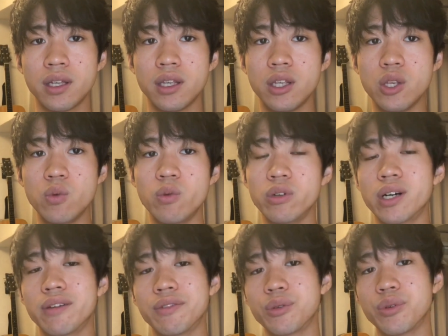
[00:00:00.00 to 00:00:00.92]
you will
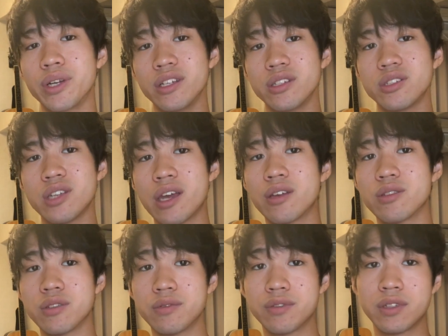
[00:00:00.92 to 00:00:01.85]
have a great
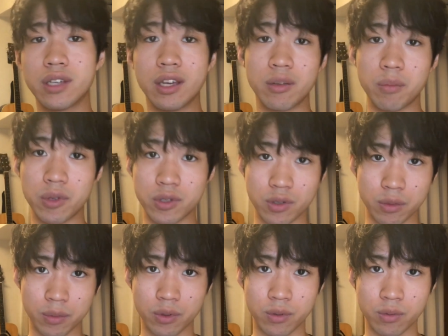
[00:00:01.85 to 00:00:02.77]
chance of getting
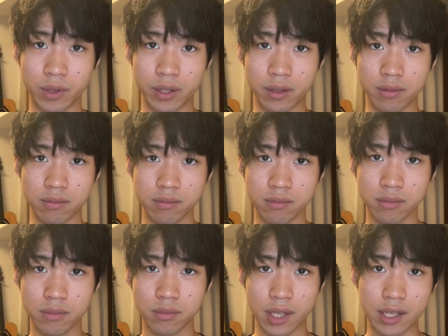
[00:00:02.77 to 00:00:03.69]
miserable when
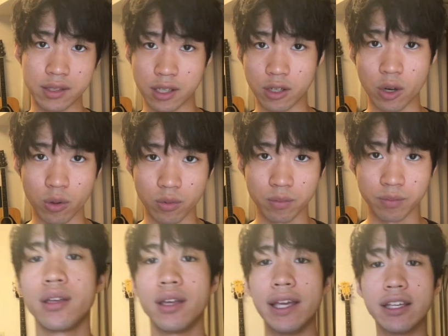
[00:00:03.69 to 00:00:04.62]
they say no.
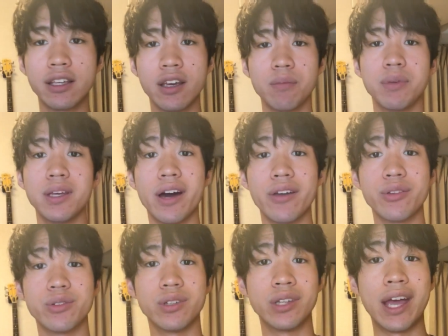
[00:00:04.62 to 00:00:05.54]
It can be
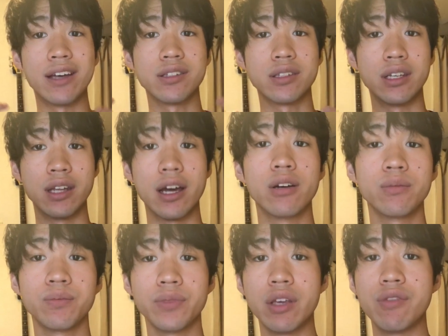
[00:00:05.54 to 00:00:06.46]
other than asking out.
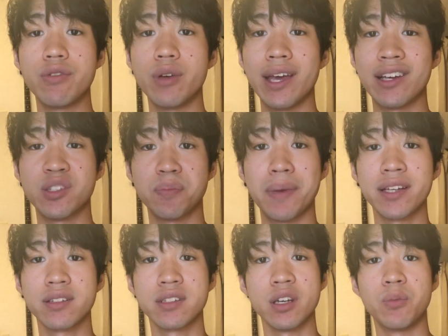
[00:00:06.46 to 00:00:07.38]
If you
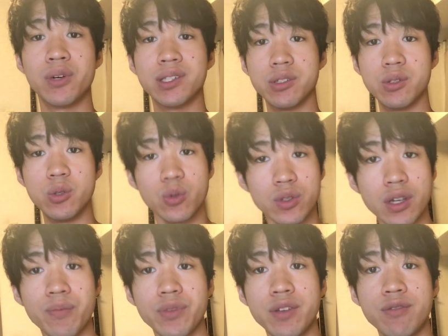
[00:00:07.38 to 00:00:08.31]
expect someone to do
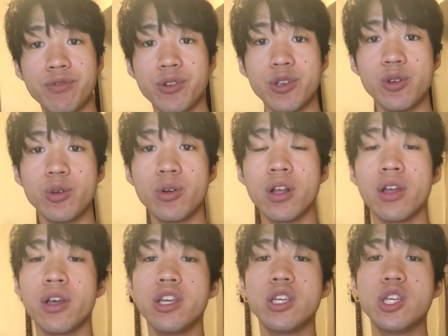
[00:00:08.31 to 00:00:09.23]
something for you,
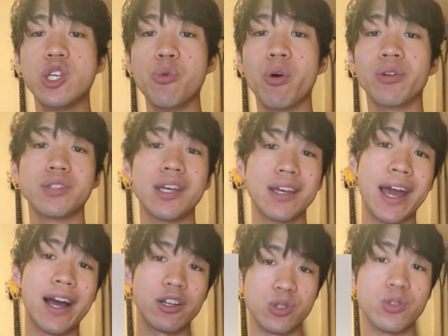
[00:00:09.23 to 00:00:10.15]
you won't take
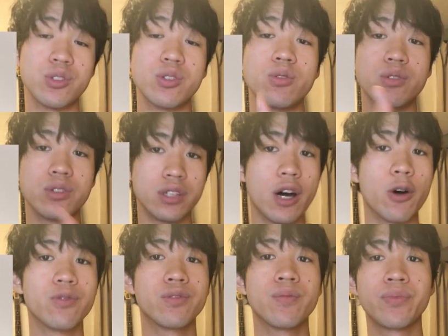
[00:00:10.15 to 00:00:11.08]
actions
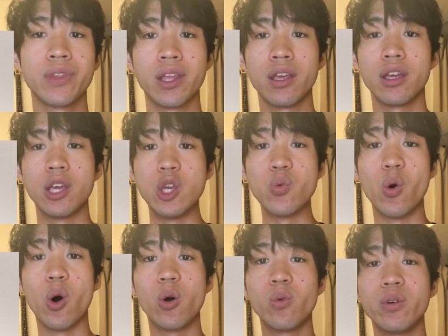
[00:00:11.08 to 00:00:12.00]
yourself. You will
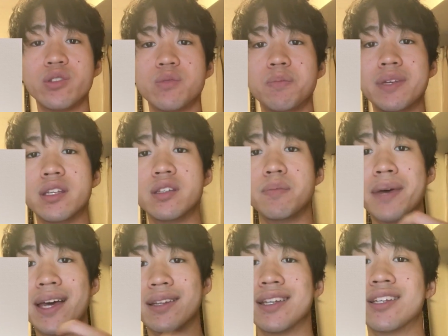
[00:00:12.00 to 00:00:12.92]
always be
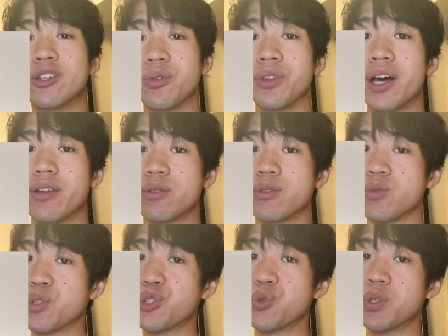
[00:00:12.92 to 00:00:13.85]
dependent on others
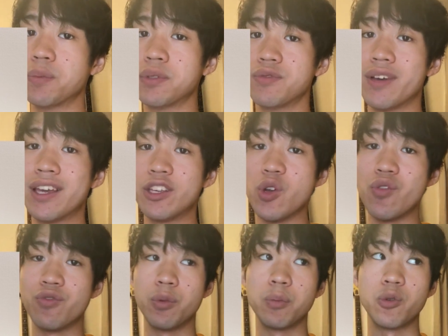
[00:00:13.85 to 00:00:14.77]
which will prevent you
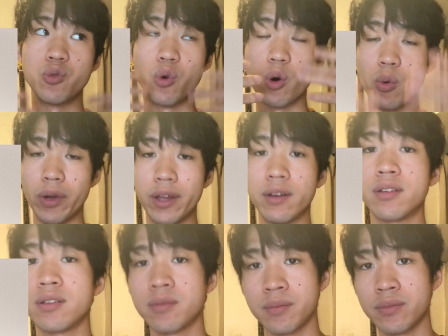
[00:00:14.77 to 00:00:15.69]
from growing.
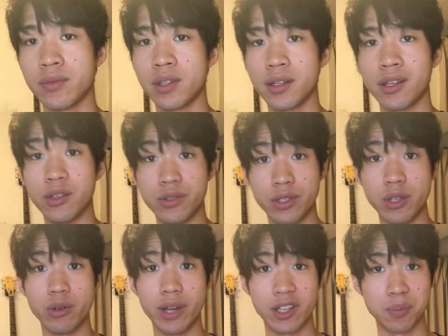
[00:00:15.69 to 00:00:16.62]

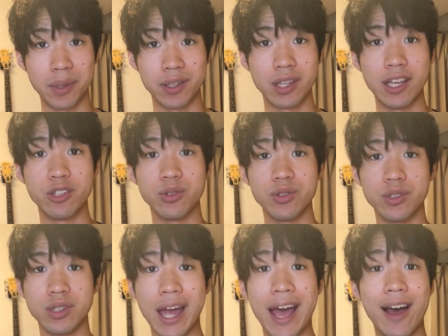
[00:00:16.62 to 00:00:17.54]
Consider
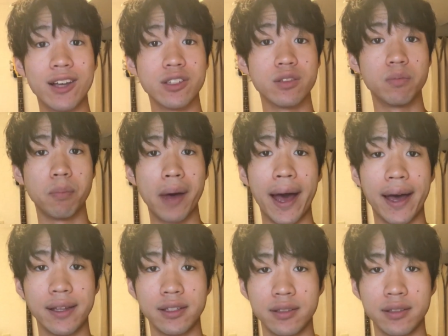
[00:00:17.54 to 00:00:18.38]
expectations as bad.